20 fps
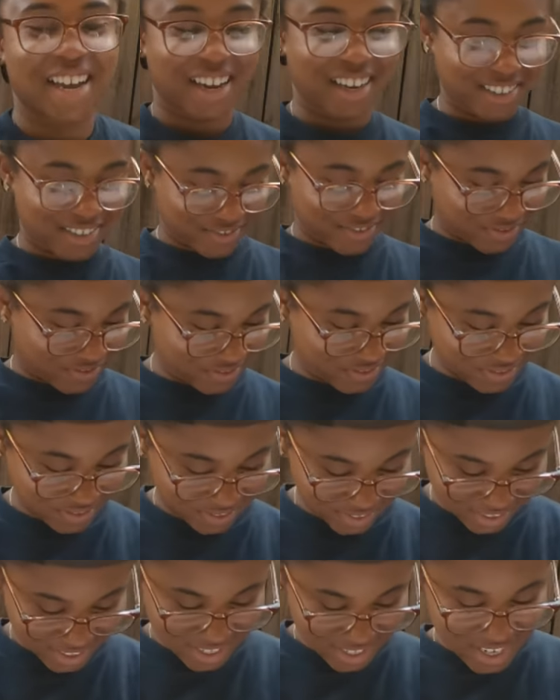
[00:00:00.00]
Okay.
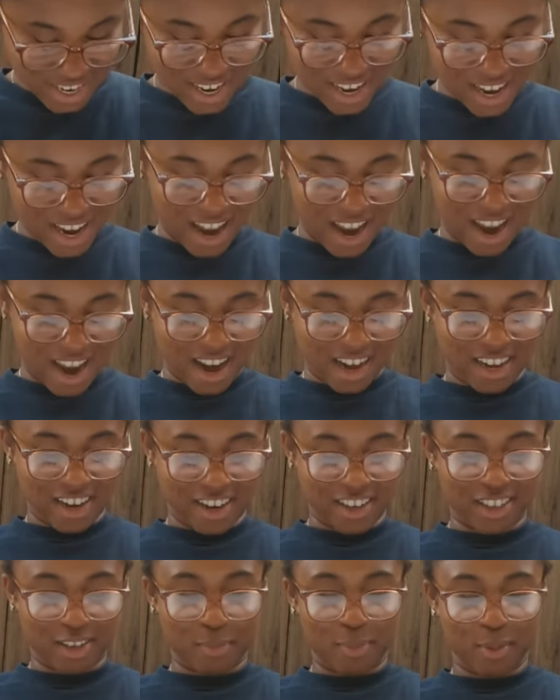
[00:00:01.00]
And
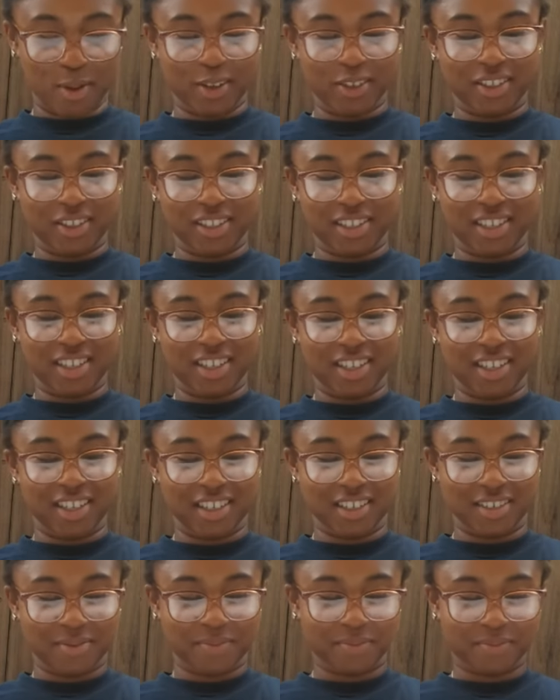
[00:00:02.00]
you're supposed
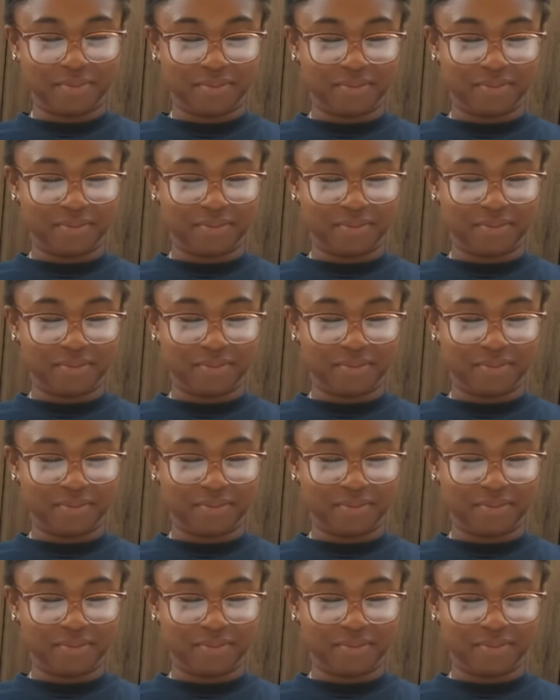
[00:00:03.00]
to,